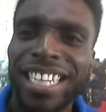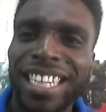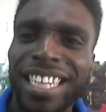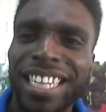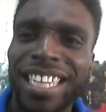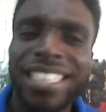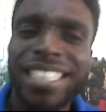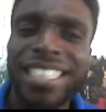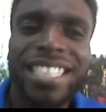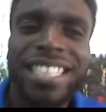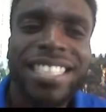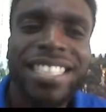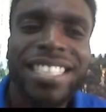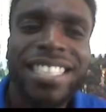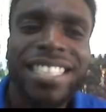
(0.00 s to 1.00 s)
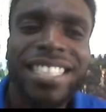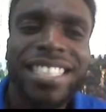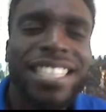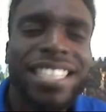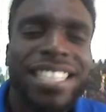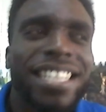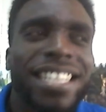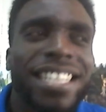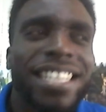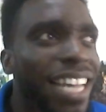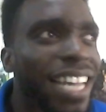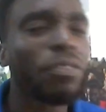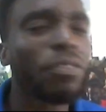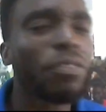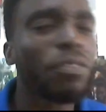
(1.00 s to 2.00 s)
It, it is a sad state of
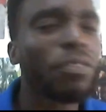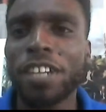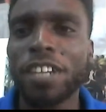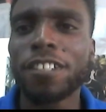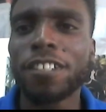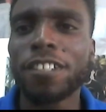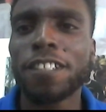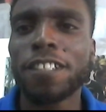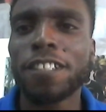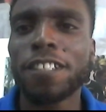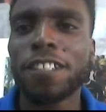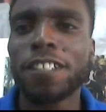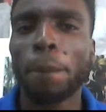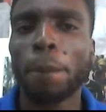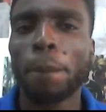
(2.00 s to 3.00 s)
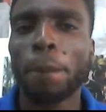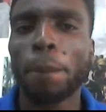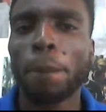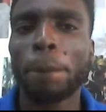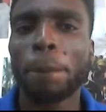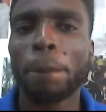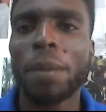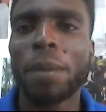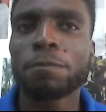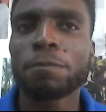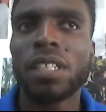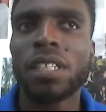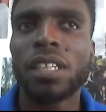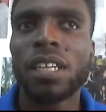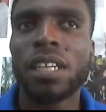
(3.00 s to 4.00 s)
affairs. I mean,
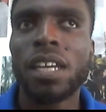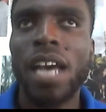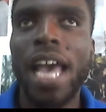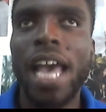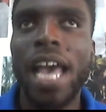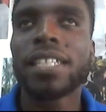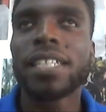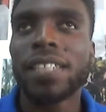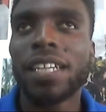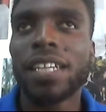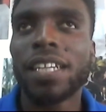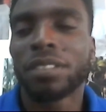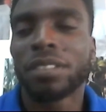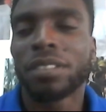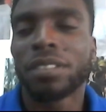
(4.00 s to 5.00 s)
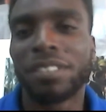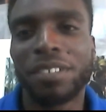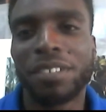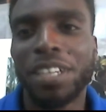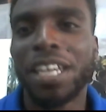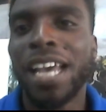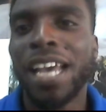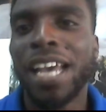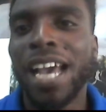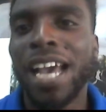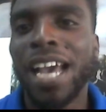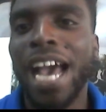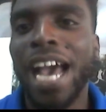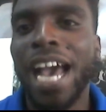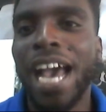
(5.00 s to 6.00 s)
I can tell you, I come
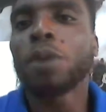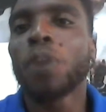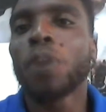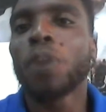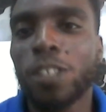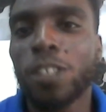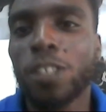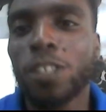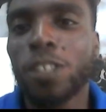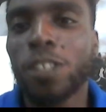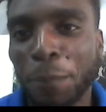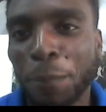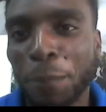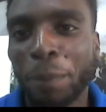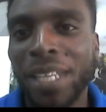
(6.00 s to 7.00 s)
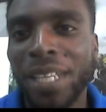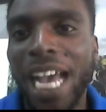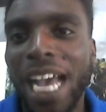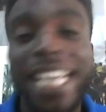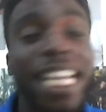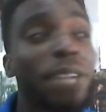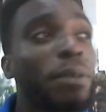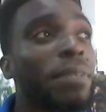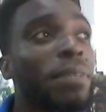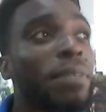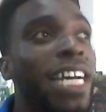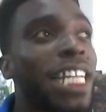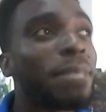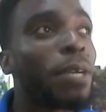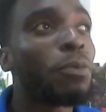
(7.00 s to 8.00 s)
from Buxton. I can't remember the
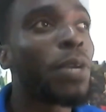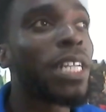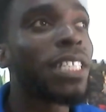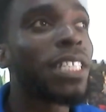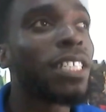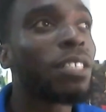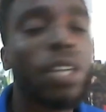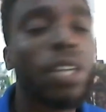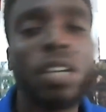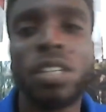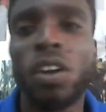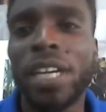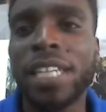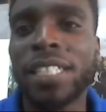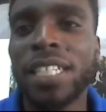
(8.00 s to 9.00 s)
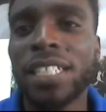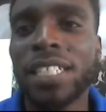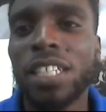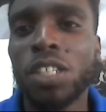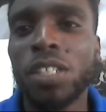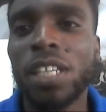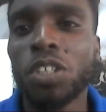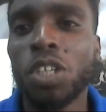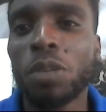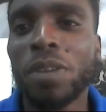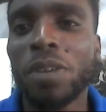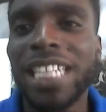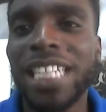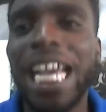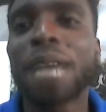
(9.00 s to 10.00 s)
last time I went into an organization and said, you know
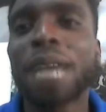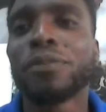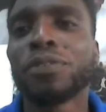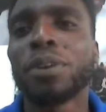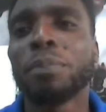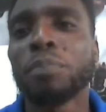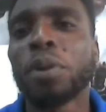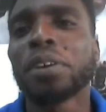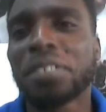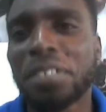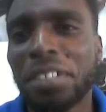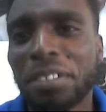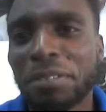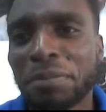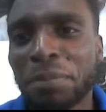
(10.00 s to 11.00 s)
what, I'm from Buxton.